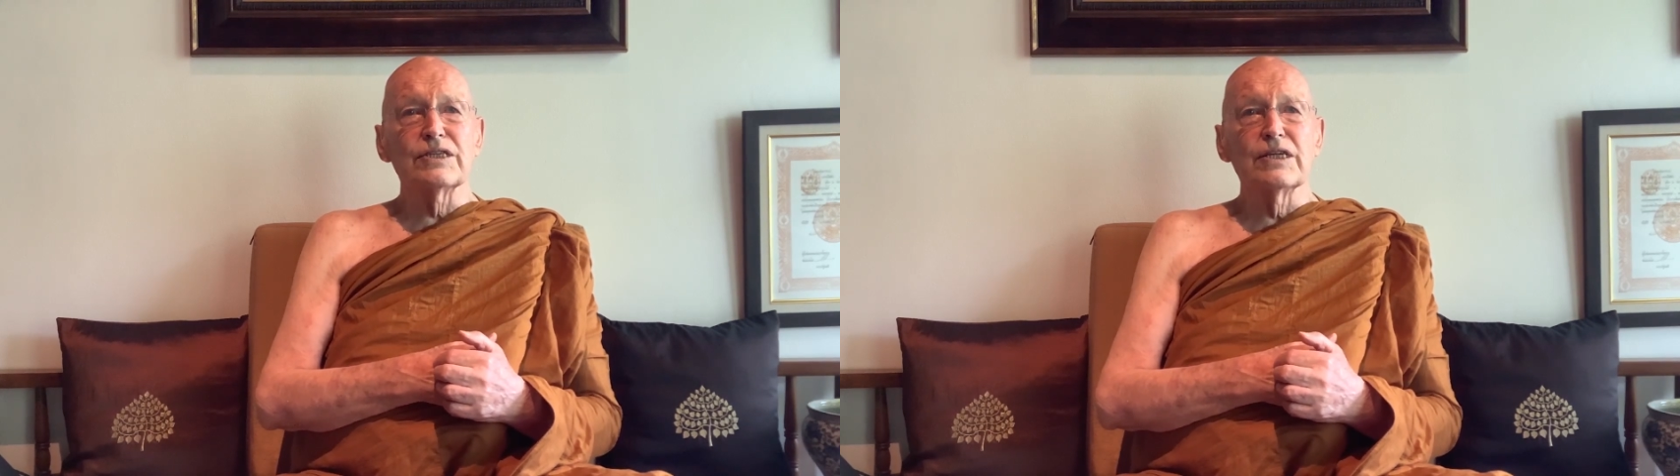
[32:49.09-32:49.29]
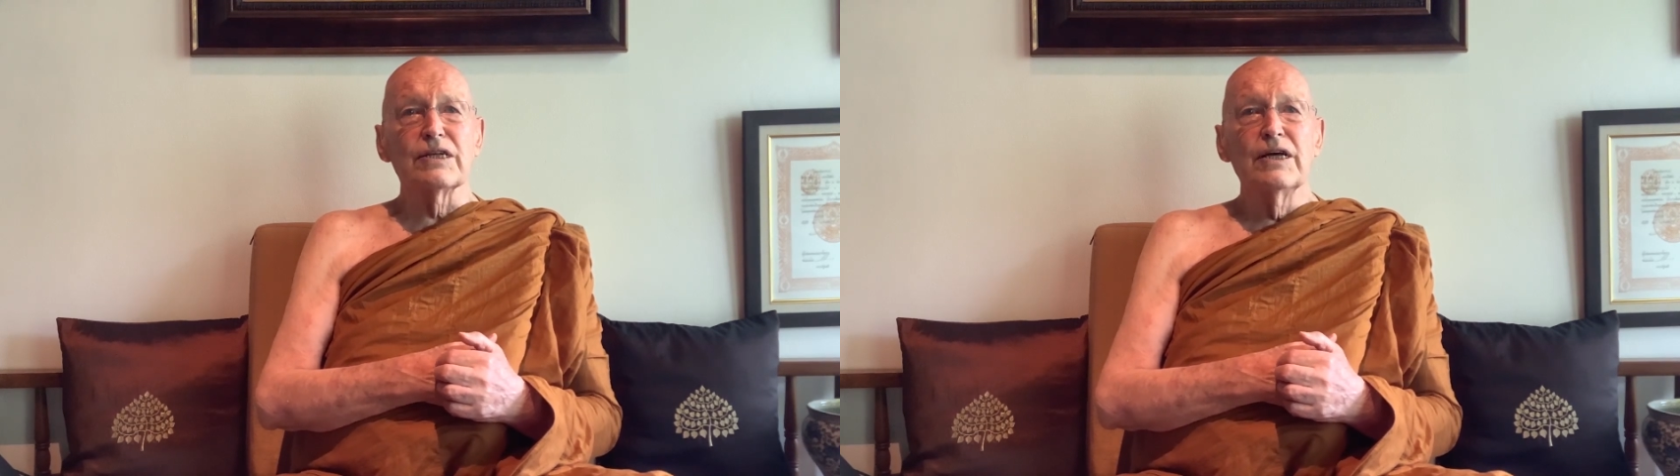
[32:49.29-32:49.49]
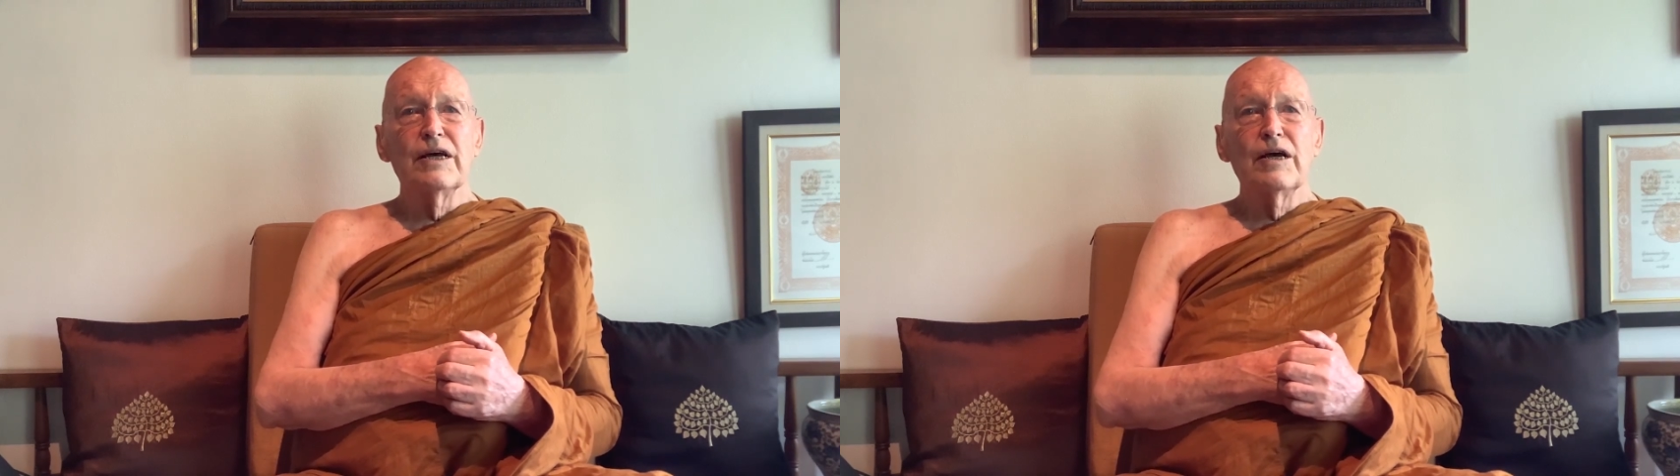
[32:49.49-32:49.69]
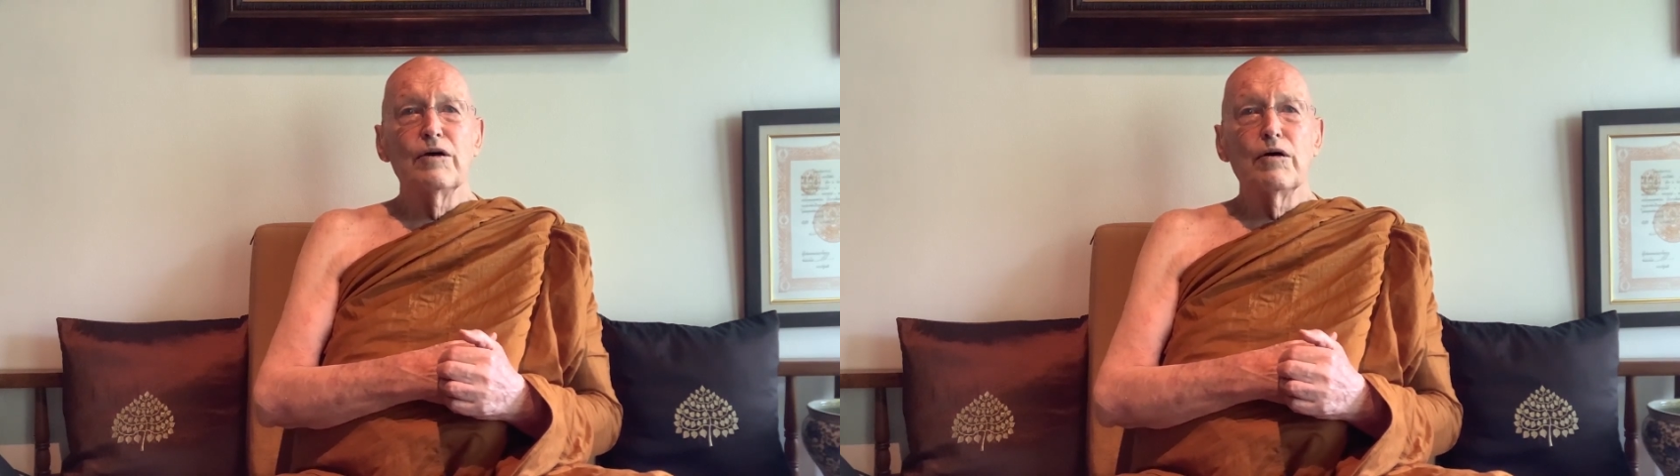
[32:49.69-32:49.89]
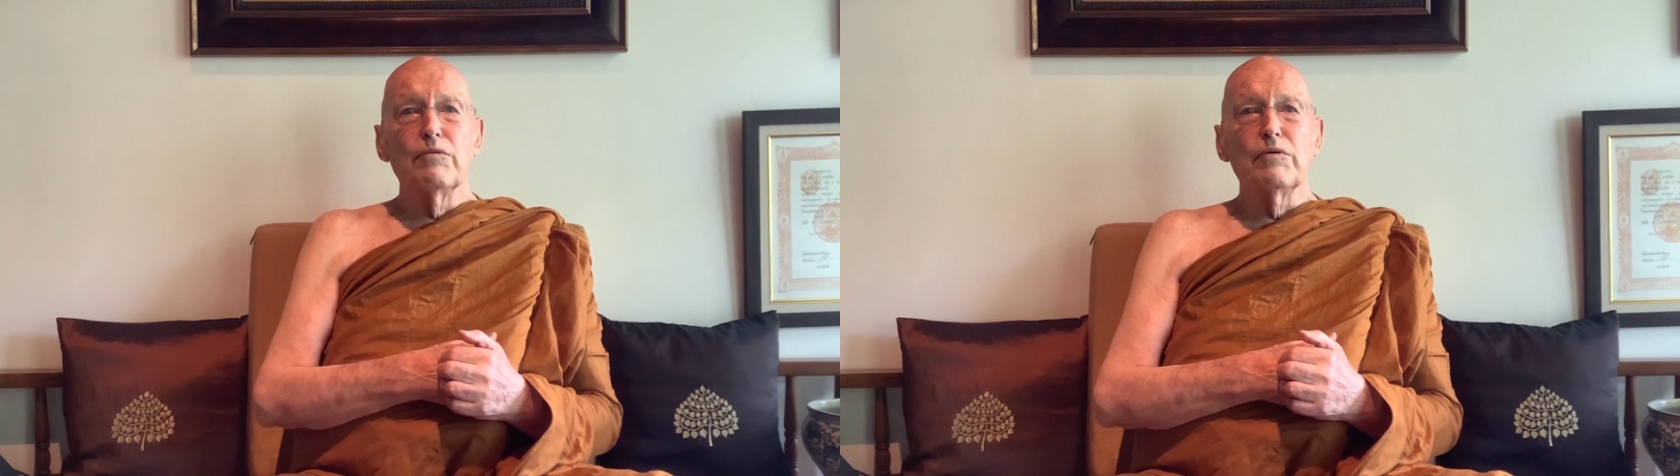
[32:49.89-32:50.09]

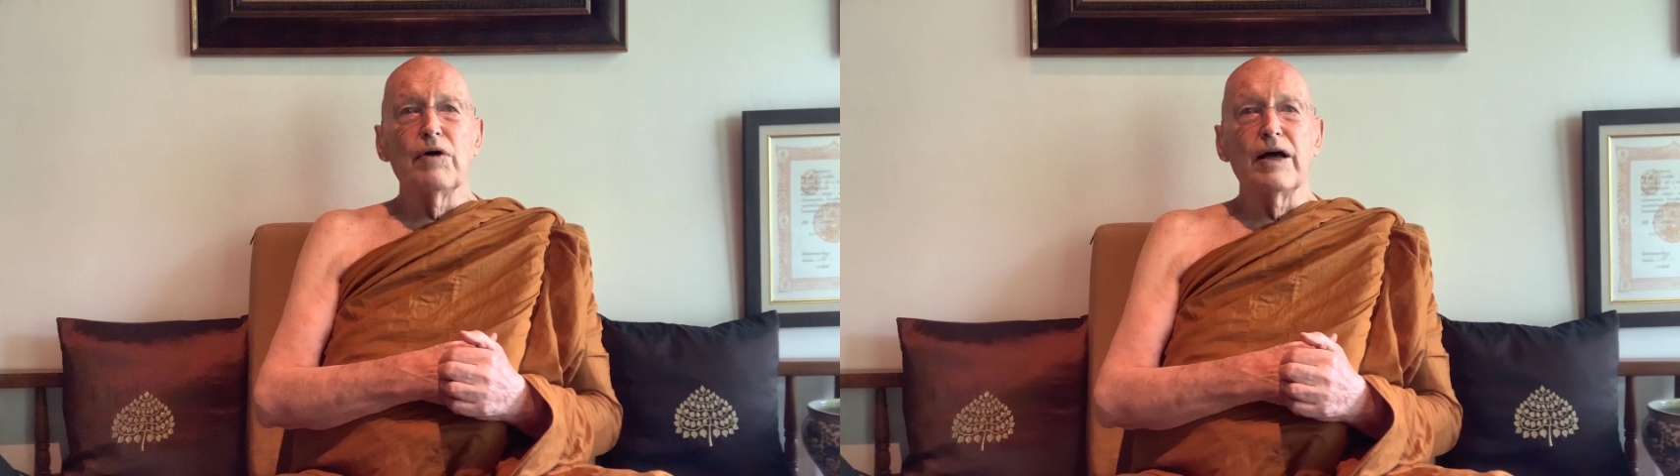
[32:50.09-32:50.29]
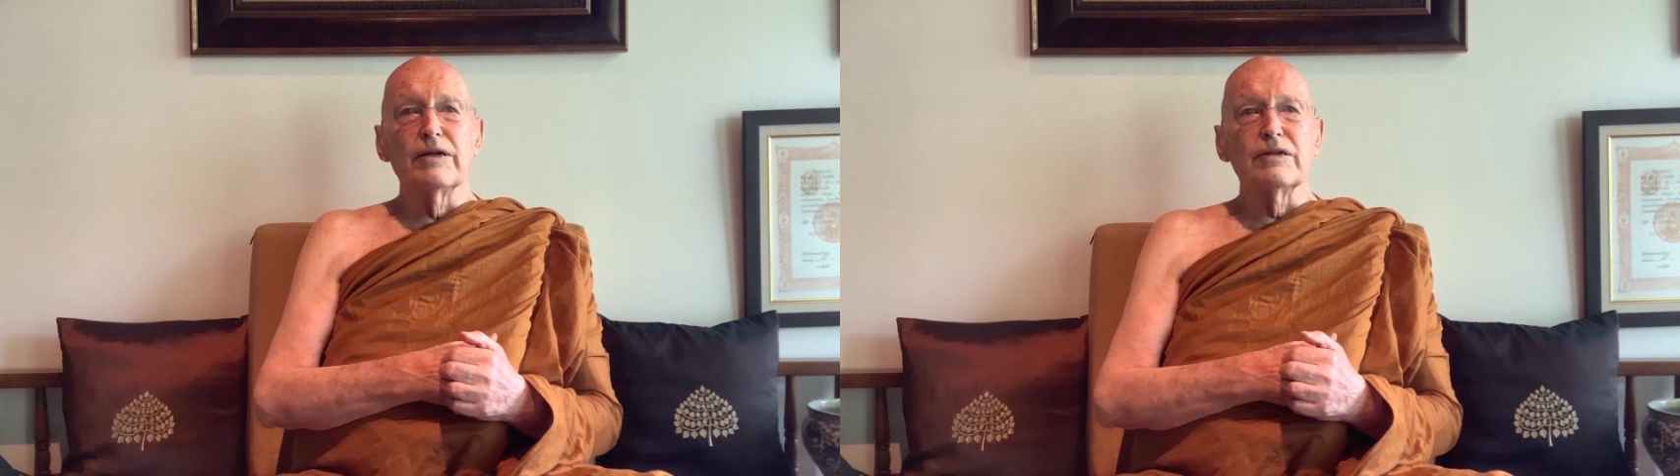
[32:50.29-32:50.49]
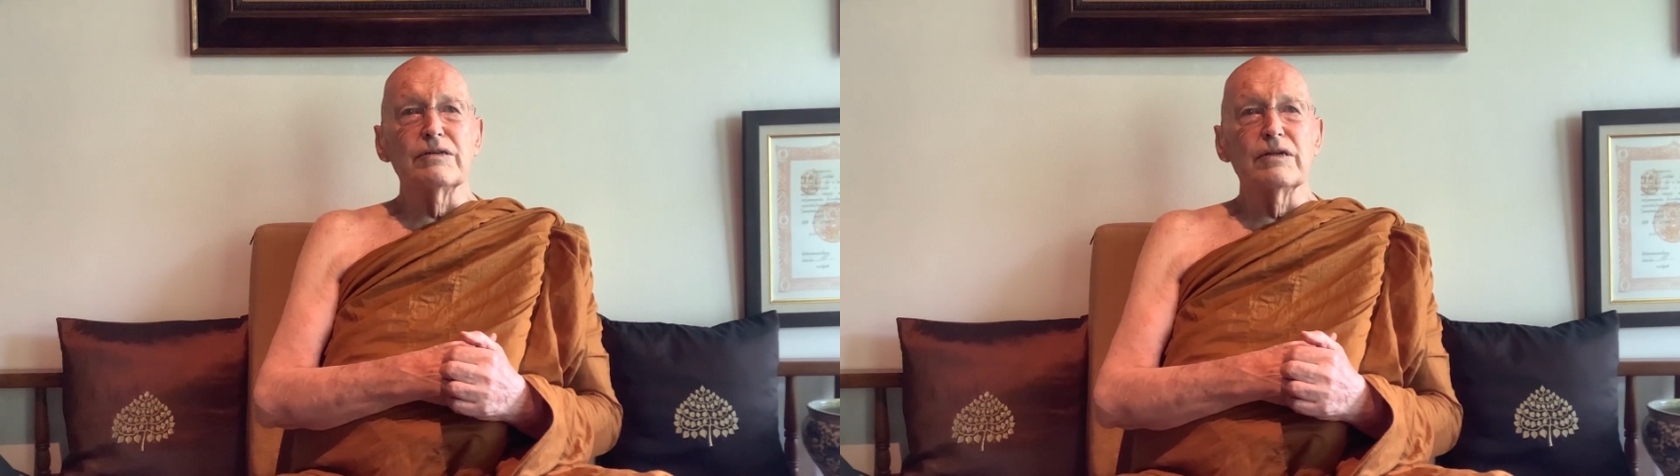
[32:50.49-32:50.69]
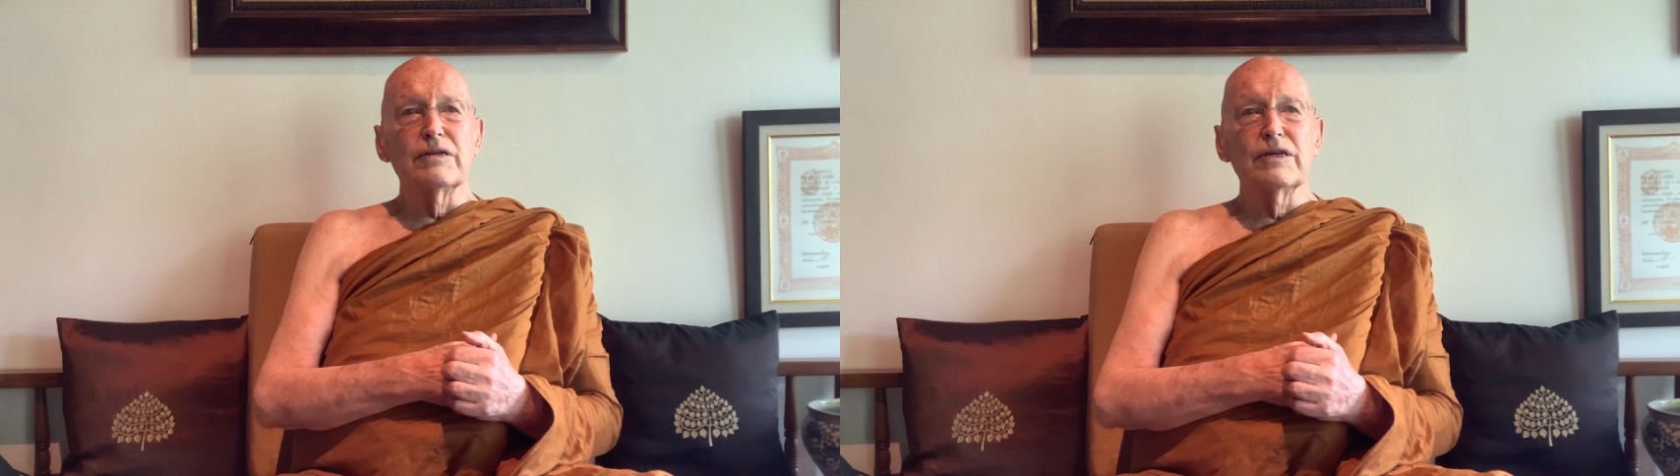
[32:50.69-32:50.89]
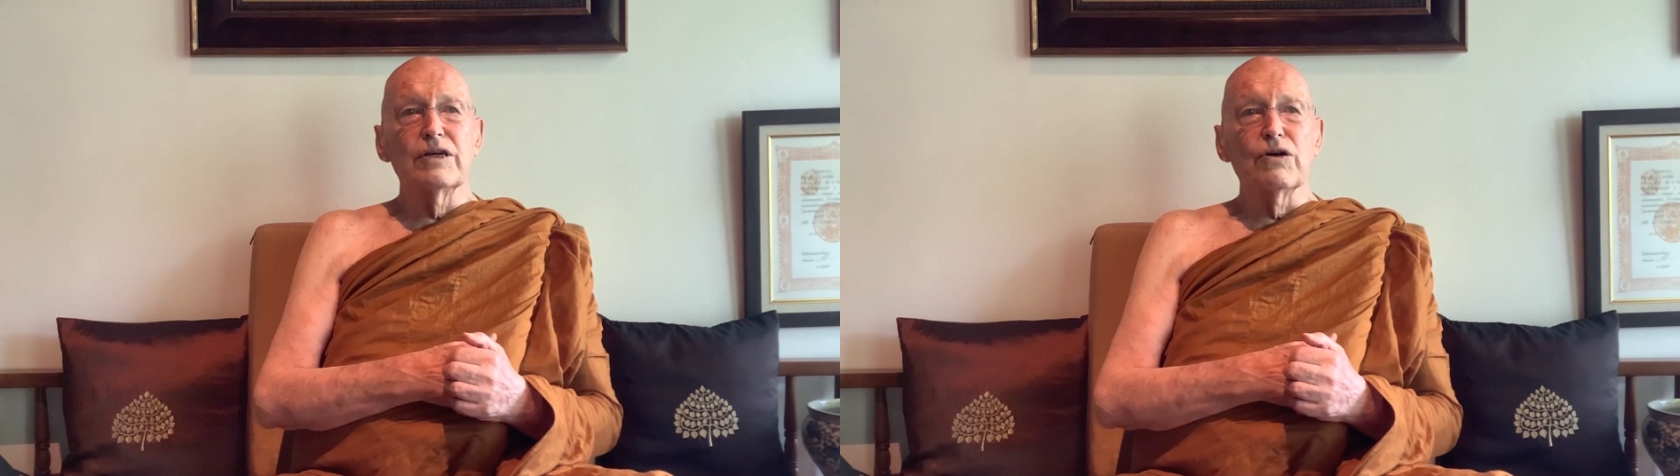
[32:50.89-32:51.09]
and
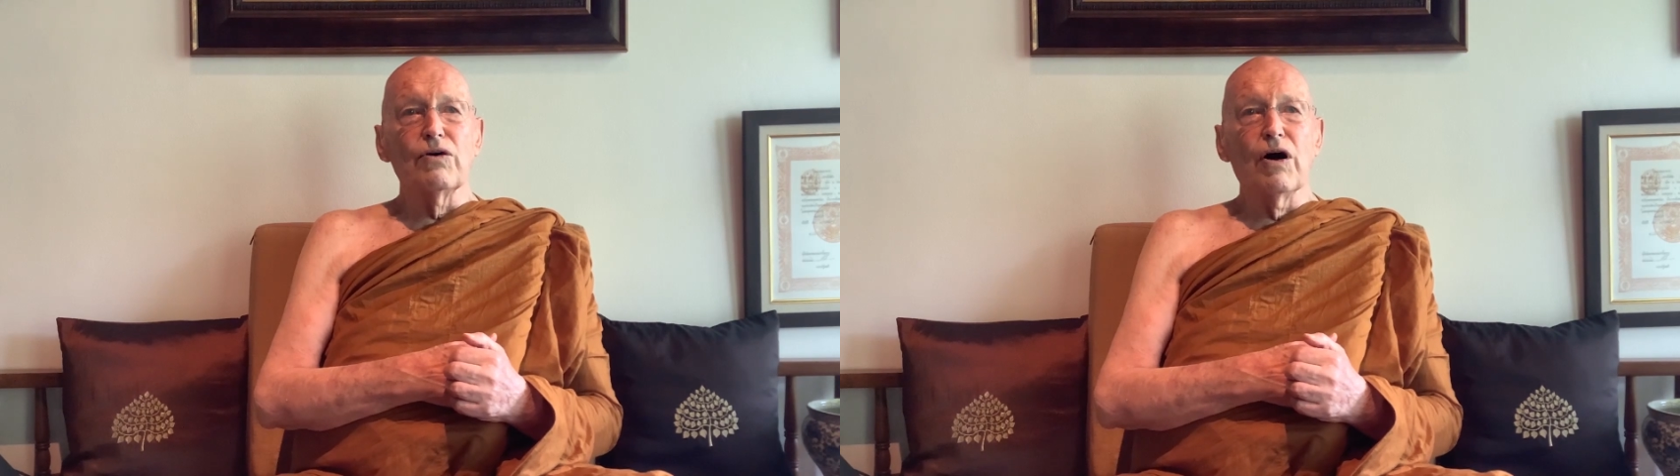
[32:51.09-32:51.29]
you know,